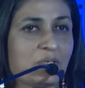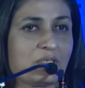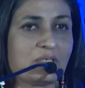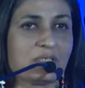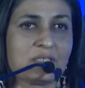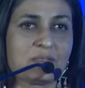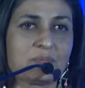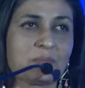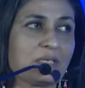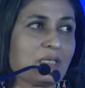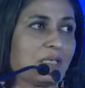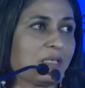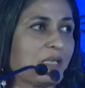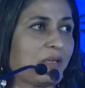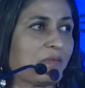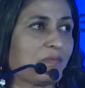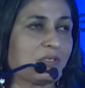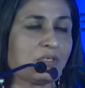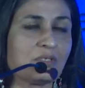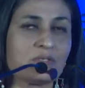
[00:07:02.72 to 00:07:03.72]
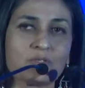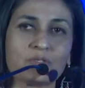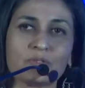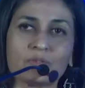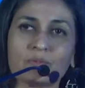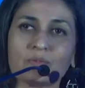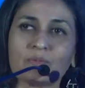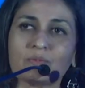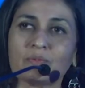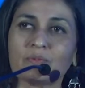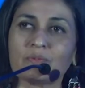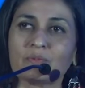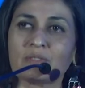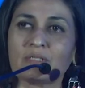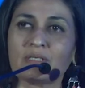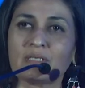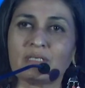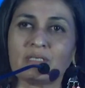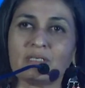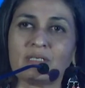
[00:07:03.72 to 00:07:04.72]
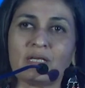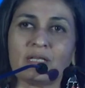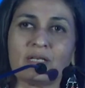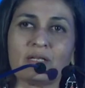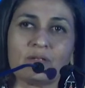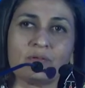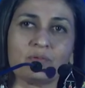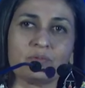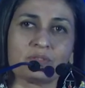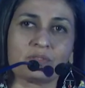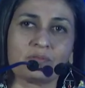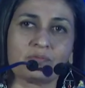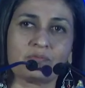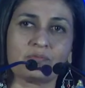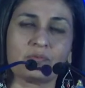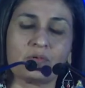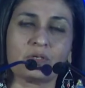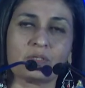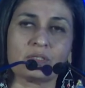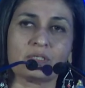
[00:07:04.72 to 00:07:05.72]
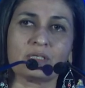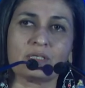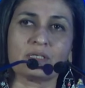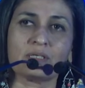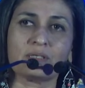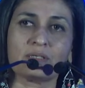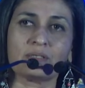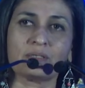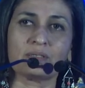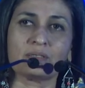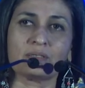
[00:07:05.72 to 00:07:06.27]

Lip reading: which has been given to the India Inclusive for the